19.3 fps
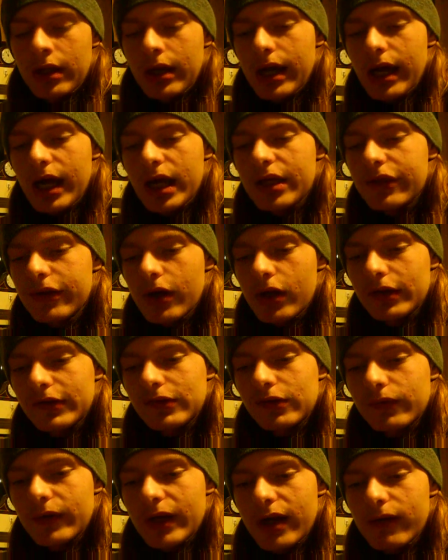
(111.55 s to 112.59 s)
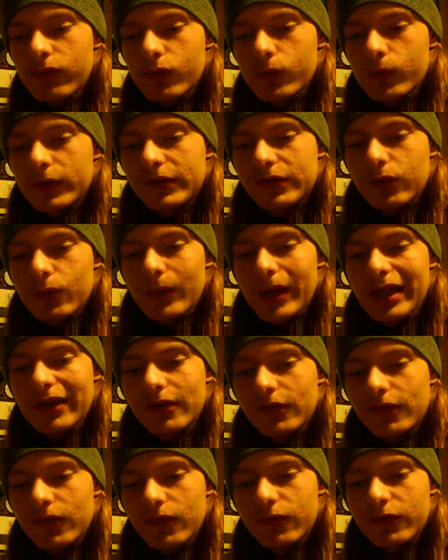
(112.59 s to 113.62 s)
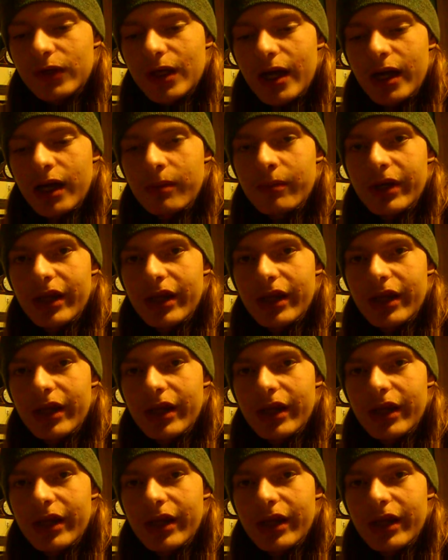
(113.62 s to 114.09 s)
I thought survival was a waste of time